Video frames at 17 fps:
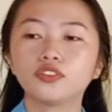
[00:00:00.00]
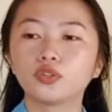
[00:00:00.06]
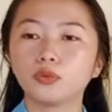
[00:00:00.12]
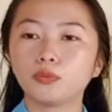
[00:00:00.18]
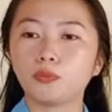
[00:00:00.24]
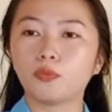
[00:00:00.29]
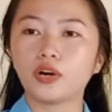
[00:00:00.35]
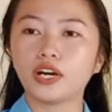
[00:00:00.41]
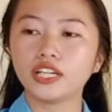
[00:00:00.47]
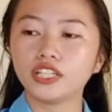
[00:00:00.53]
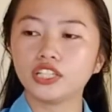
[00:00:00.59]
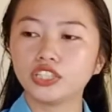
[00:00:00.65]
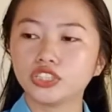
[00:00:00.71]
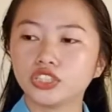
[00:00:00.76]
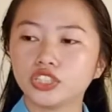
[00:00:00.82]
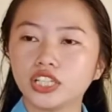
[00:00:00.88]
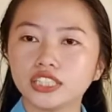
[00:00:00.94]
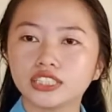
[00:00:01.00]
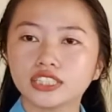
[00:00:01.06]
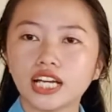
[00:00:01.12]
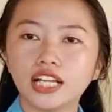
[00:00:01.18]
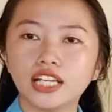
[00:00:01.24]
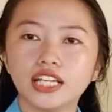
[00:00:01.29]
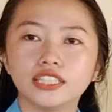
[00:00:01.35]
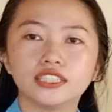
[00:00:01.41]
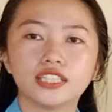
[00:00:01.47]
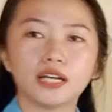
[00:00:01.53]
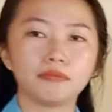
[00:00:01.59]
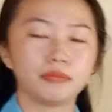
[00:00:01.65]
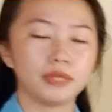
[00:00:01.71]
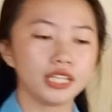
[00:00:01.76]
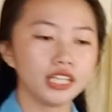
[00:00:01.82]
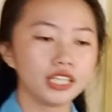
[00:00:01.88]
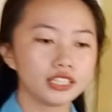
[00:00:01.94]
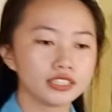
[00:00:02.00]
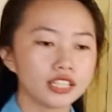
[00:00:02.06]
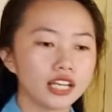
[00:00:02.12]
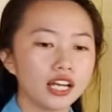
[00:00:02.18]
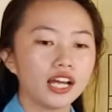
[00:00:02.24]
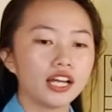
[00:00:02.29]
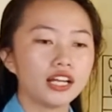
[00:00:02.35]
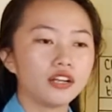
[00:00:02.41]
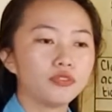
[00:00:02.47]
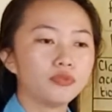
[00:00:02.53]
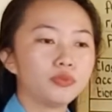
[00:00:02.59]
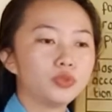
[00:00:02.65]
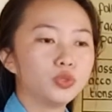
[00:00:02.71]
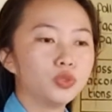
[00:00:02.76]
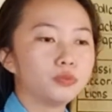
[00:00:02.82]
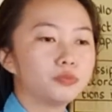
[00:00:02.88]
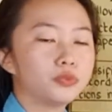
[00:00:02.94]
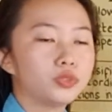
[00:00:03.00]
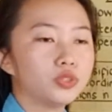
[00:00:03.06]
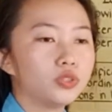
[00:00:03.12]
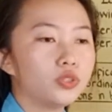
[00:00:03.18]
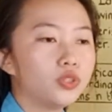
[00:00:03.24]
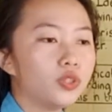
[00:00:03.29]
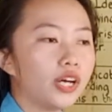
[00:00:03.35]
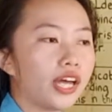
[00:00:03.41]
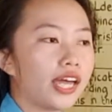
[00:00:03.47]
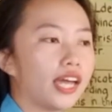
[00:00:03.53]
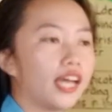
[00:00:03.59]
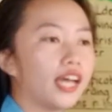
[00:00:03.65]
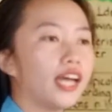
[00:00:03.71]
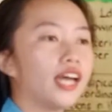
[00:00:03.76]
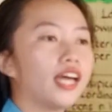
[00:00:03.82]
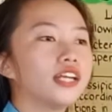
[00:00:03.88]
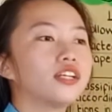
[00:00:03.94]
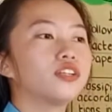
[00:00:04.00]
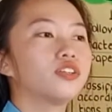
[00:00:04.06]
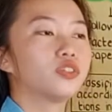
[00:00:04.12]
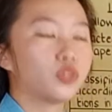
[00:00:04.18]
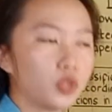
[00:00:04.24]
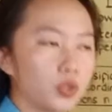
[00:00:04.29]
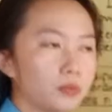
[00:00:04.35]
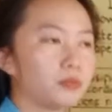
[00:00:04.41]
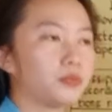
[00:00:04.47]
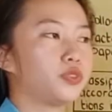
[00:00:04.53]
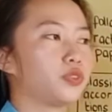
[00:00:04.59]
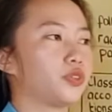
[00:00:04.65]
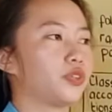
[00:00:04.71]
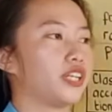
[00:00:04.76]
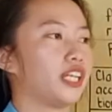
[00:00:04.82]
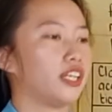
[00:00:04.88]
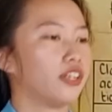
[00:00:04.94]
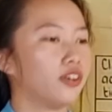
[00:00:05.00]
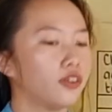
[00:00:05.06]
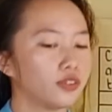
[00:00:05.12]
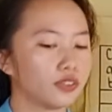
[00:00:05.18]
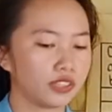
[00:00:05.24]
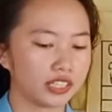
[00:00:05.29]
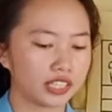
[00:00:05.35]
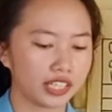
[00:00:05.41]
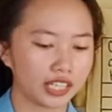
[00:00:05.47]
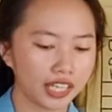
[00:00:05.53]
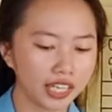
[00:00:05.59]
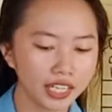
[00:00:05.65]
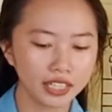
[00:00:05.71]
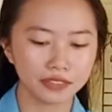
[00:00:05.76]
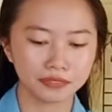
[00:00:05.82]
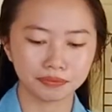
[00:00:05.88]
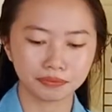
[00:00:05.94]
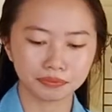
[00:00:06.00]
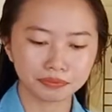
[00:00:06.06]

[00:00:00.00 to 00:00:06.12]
group one, here's your salad topic, group two and group three. Okay.